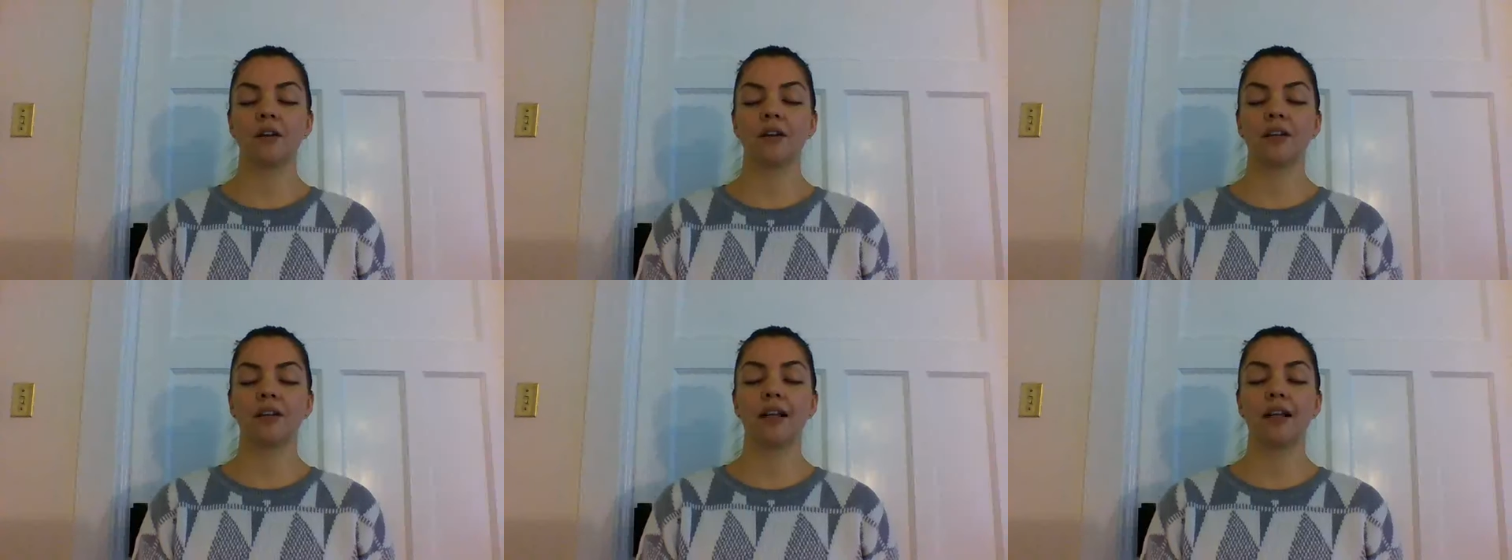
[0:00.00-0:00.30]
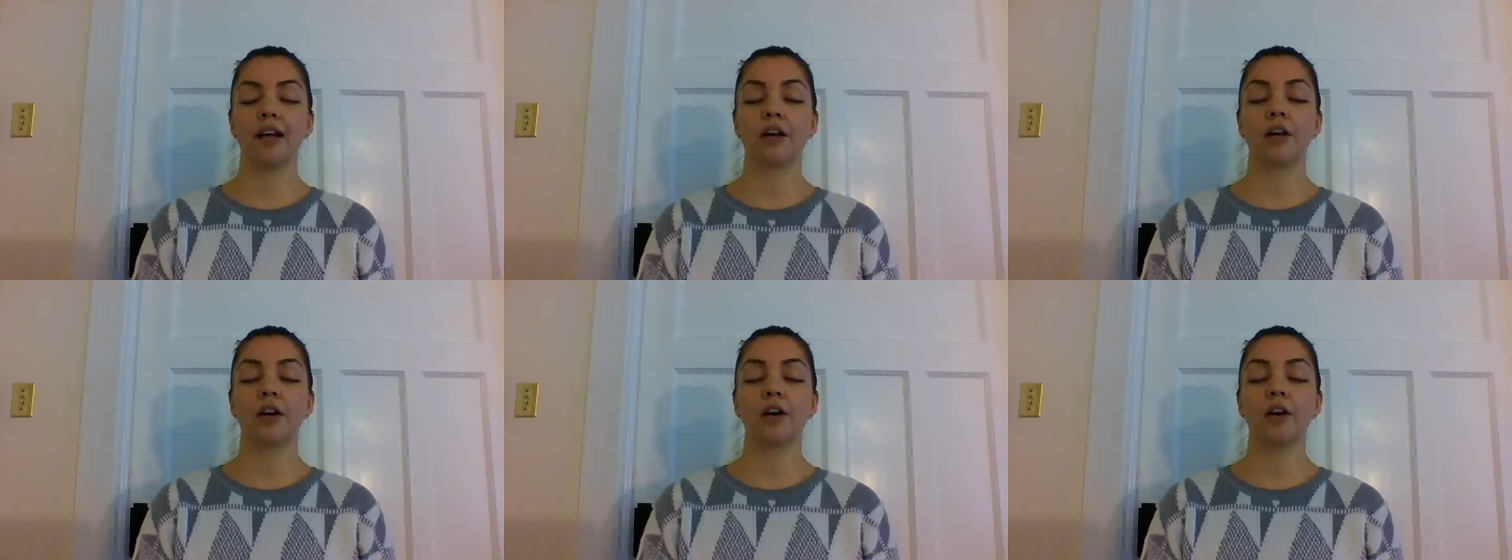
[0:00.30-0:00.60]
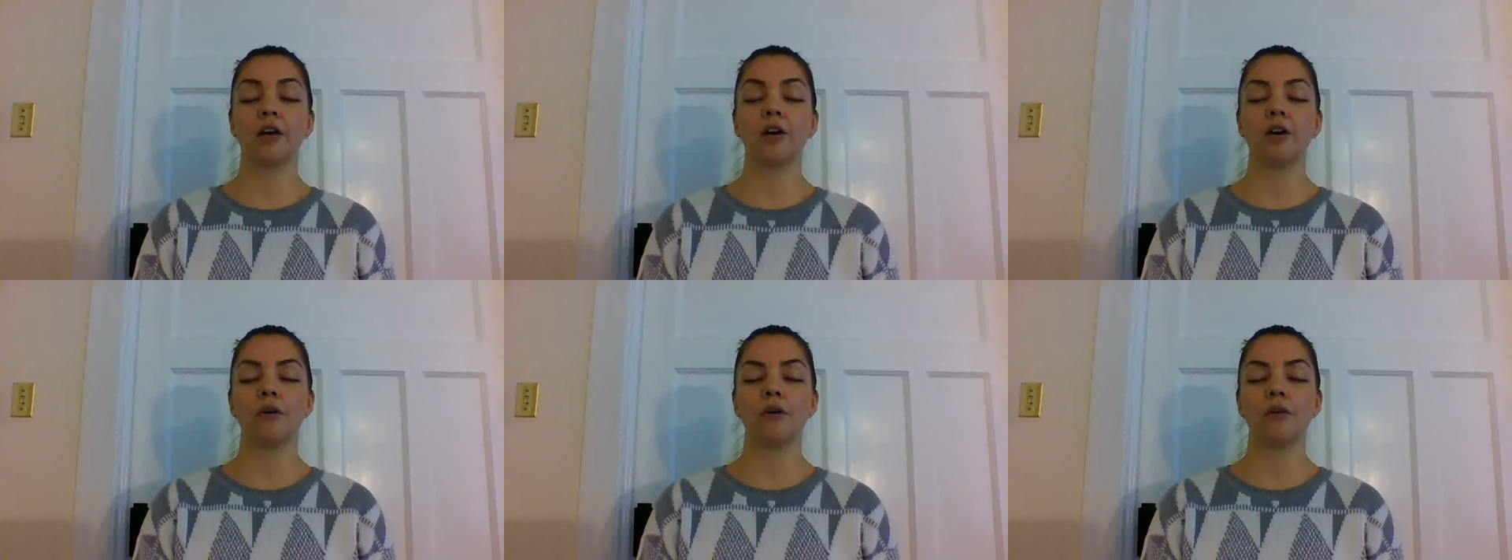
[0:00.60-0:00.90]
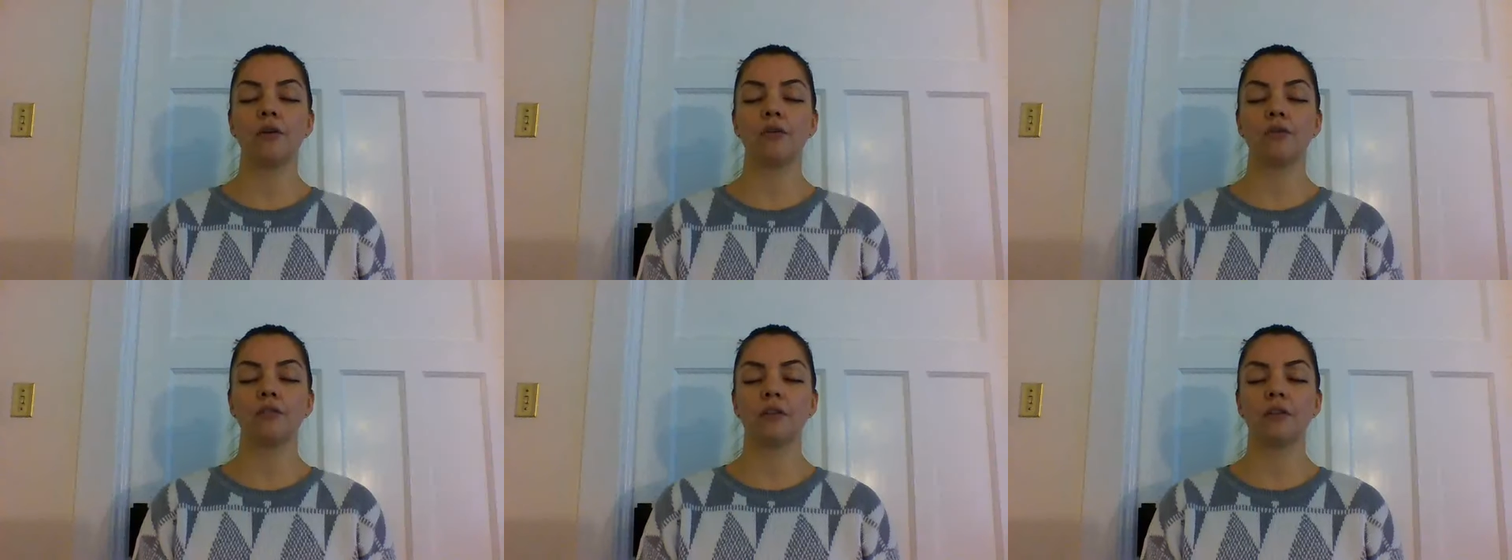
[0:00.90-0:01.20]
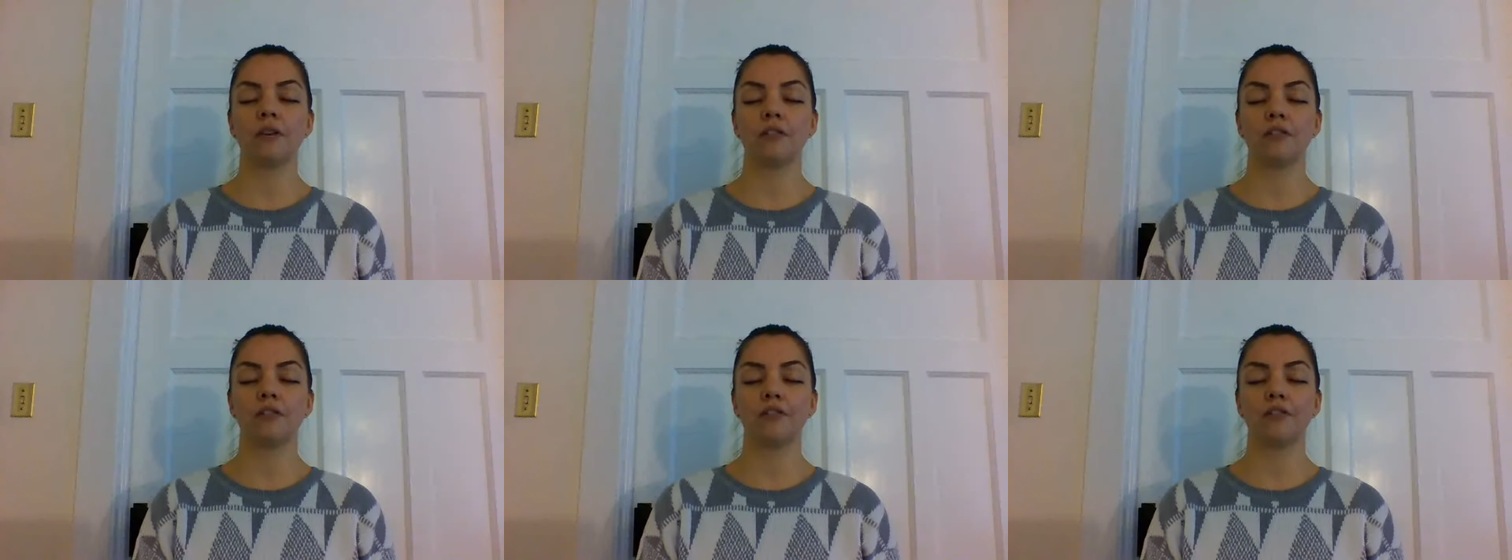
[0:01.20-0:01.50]
I'm going to let
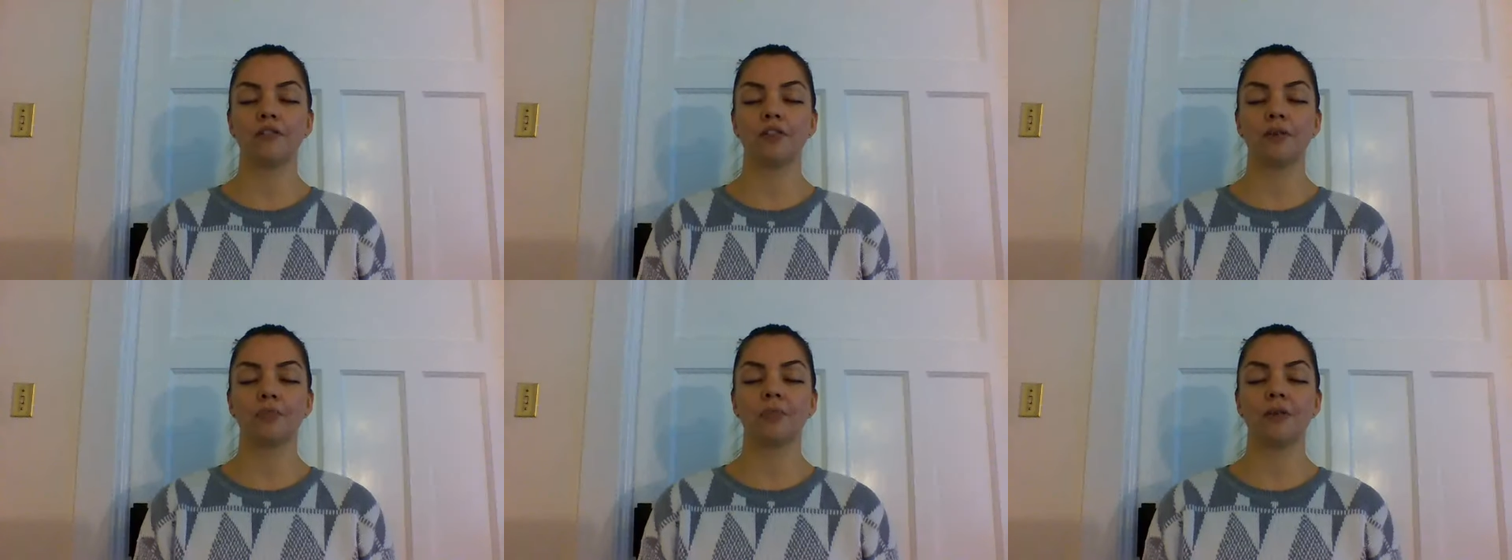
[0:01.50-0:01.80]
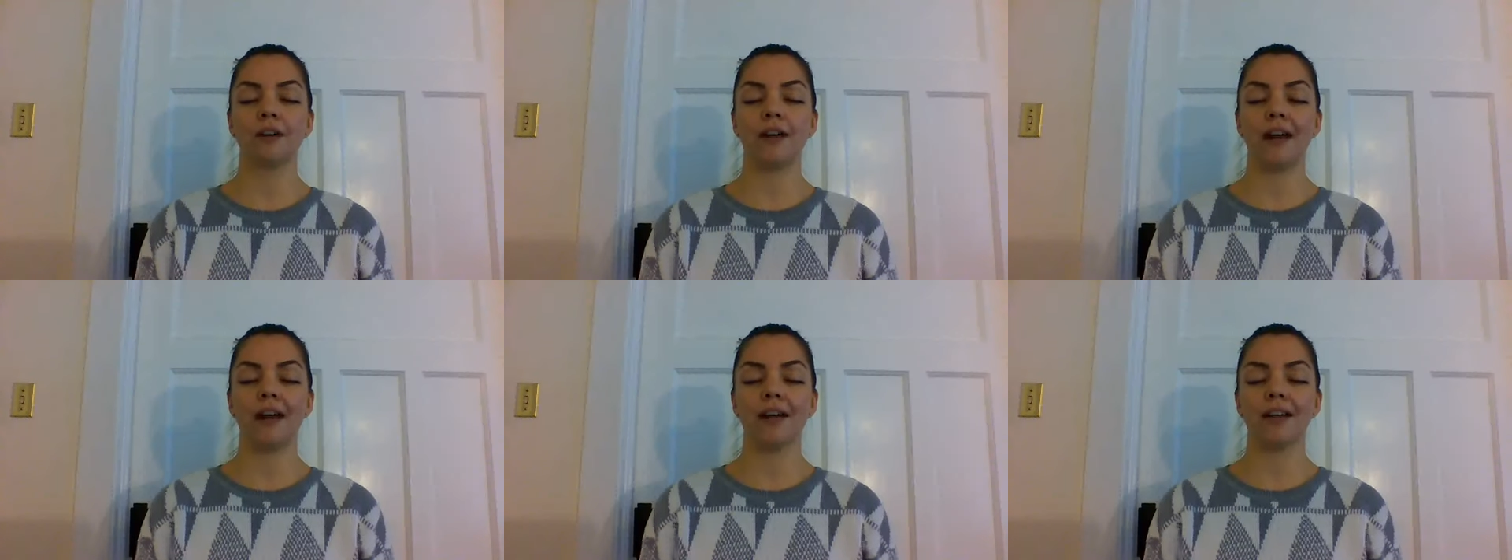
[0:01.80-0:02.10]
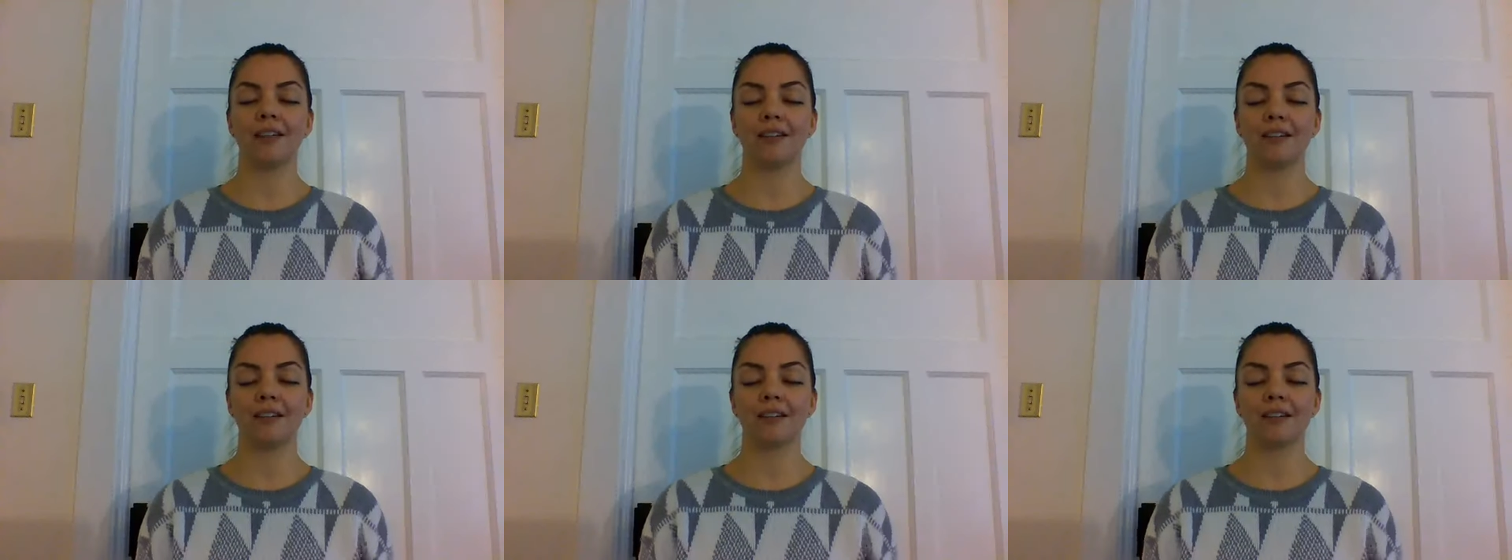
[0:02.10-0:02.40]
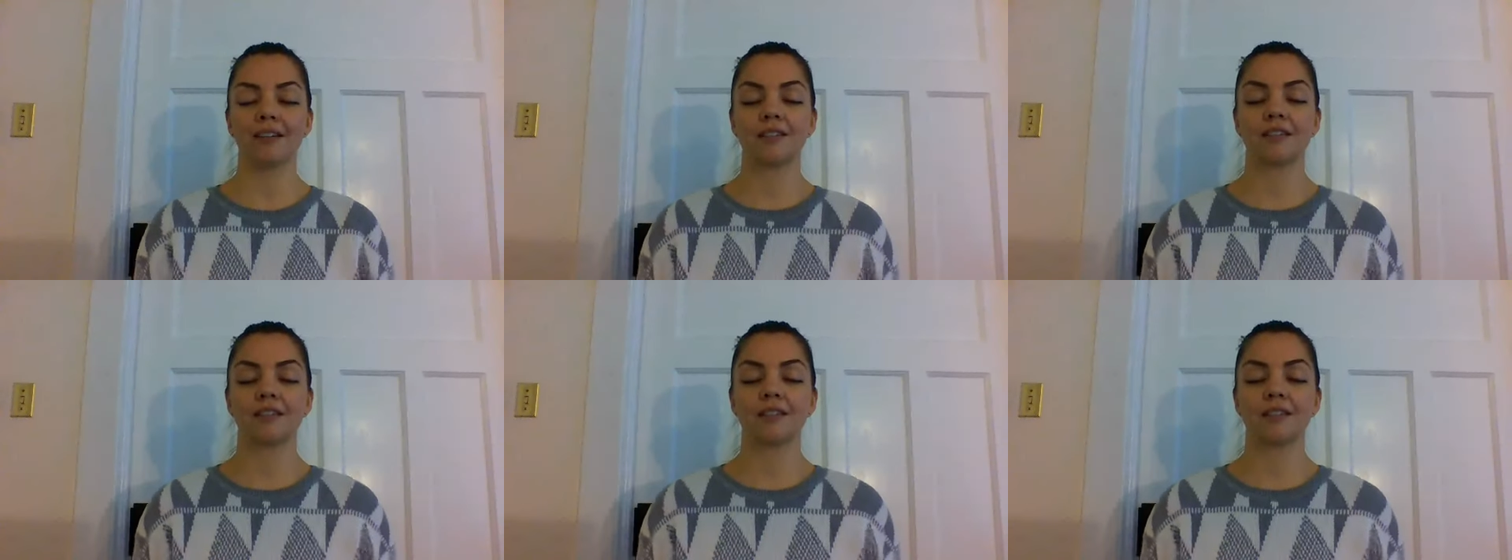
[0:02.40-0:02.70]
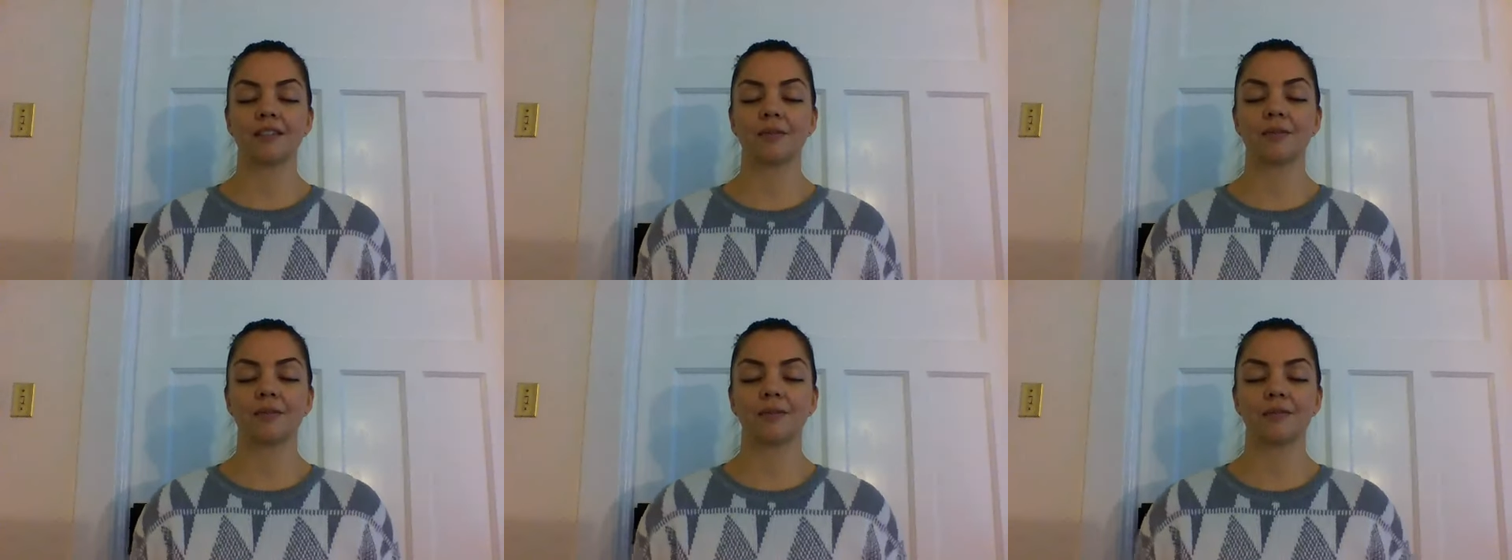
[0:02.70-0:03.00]
go of the verbal guidance.